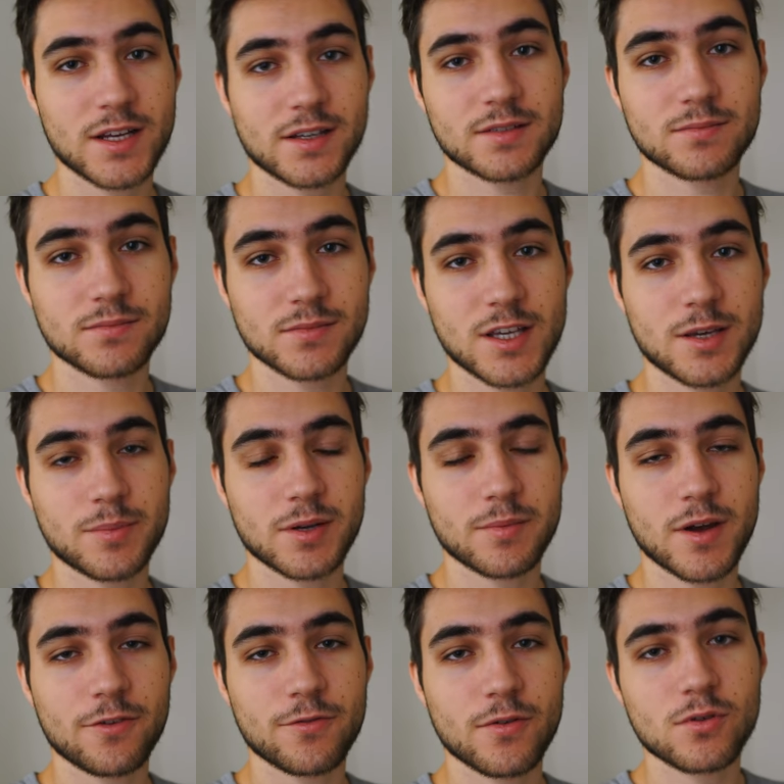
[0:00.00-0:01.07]
like keeping
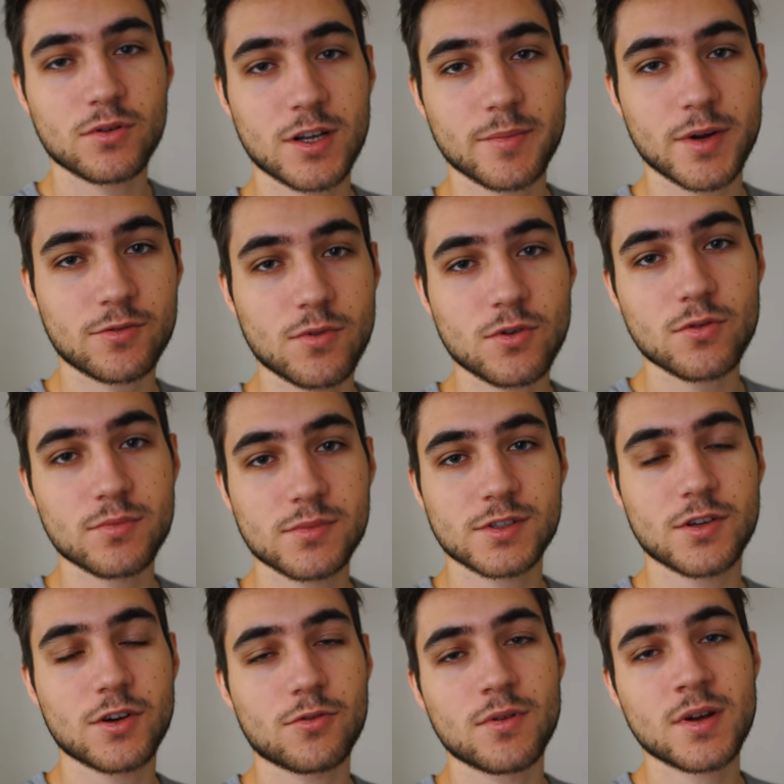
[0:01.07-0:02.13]
my phone in my room.
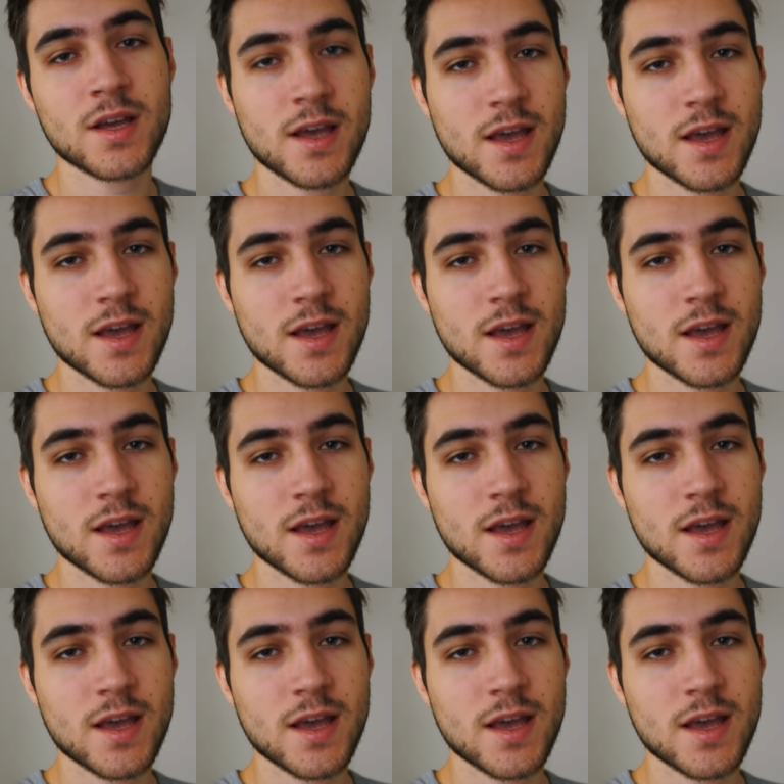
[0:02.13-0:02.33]
So